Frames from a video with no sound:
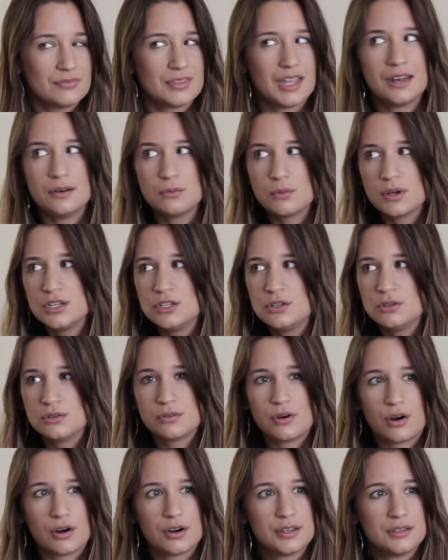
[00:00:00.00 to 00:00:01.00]
then when
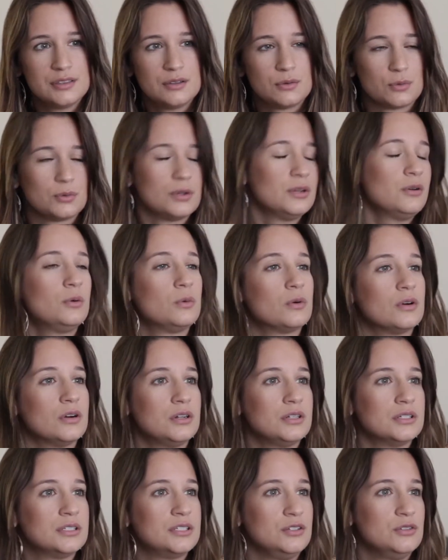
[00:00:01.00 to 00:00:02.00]
you are in the real
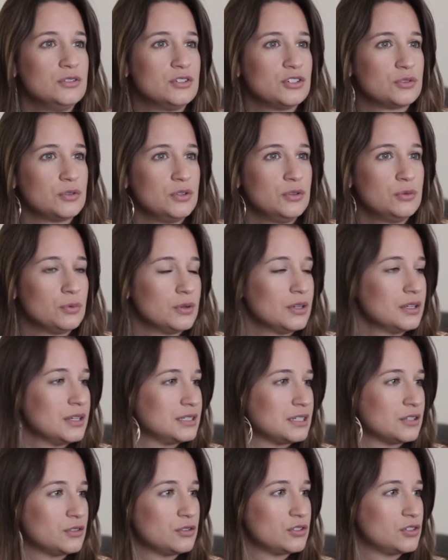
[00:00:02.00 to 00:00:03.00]
world you just you
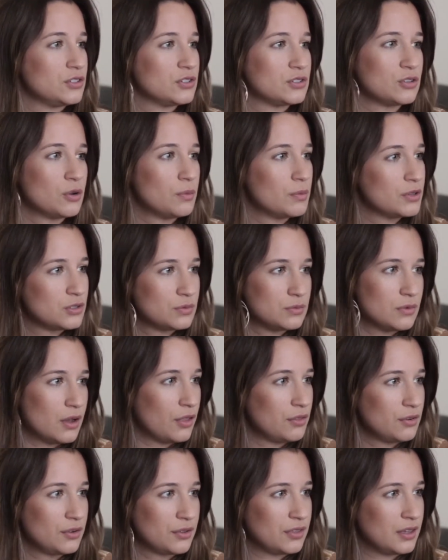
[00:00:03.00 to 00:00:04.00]
realize that there's just so much
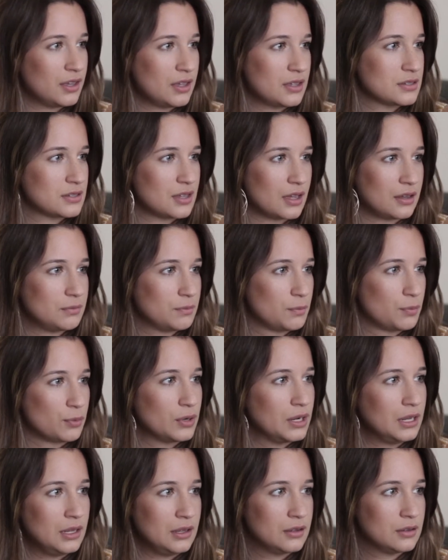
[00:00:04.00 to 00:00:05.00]
other things that
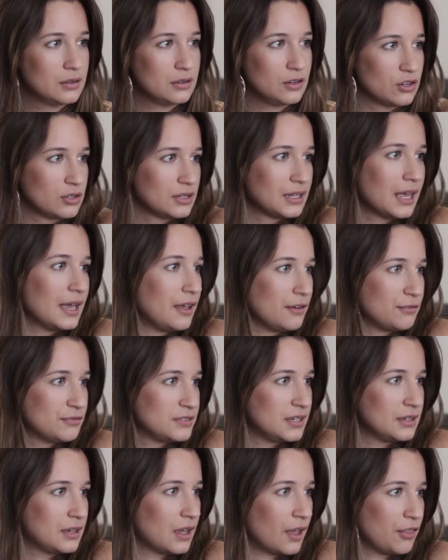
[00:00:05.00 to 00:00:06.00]
bring your life
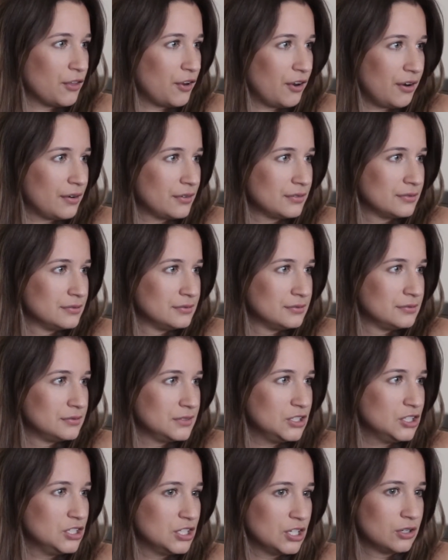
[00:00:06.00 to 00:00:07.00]
together
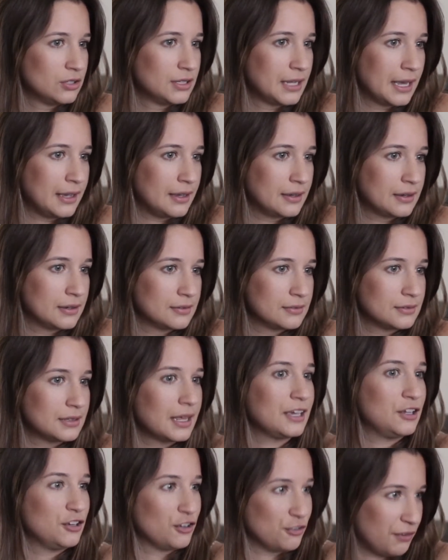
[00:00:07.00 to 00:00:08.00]
you know, like
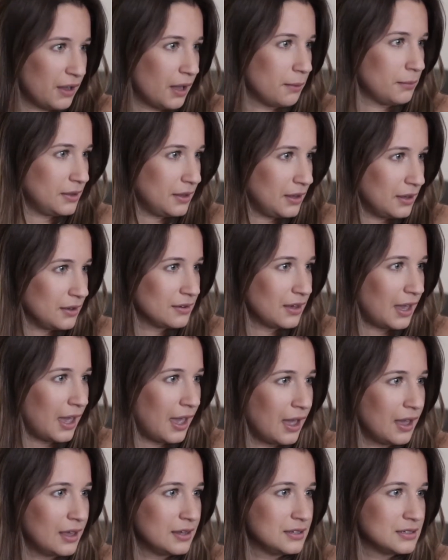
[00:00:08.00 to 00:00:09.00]
like your family right.
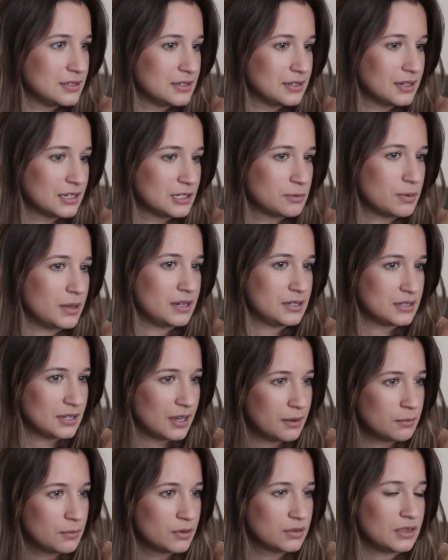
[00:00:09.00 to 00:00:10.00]
and like spending
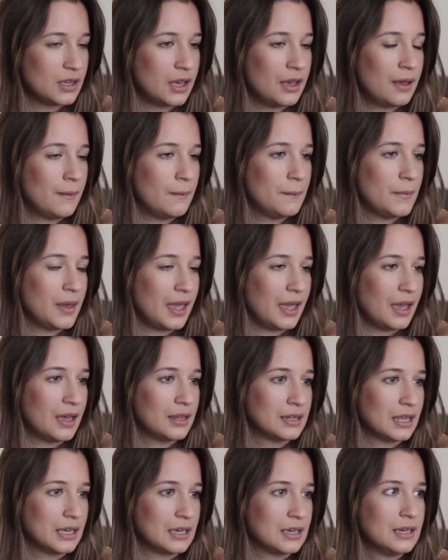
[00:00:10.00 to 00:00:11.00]
time with them
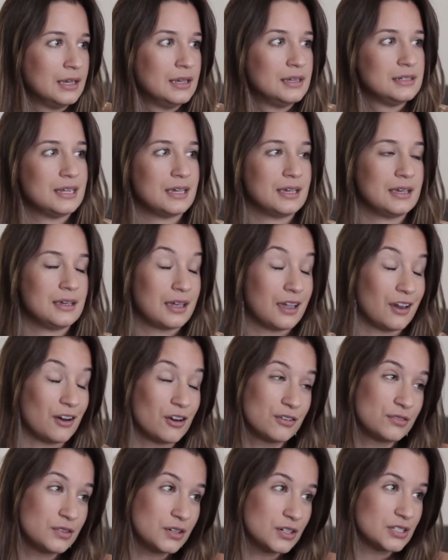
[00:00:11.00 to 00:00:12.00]
and like taking
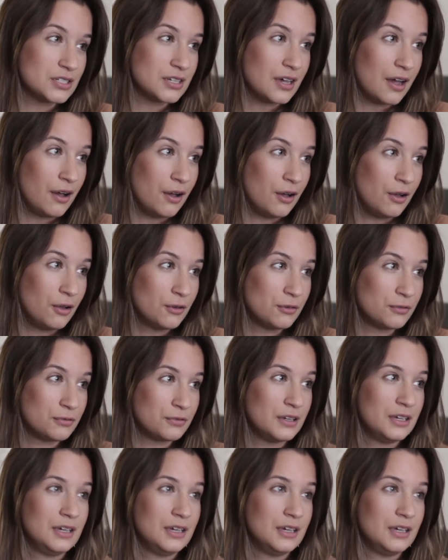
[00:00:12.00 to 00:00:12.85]
care of yourself,